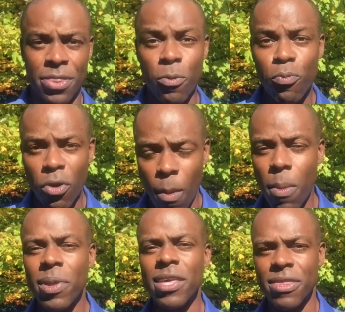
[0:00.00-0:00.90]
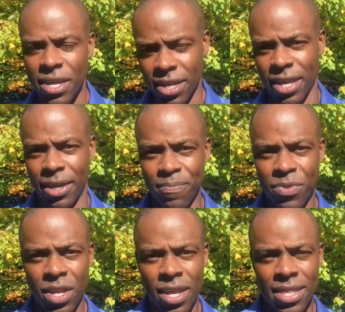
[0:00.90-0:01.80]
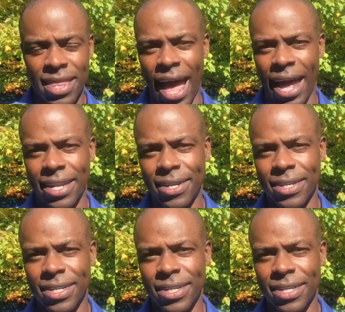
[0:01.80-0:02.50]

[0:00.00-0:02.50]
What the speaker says: they're probably thinking that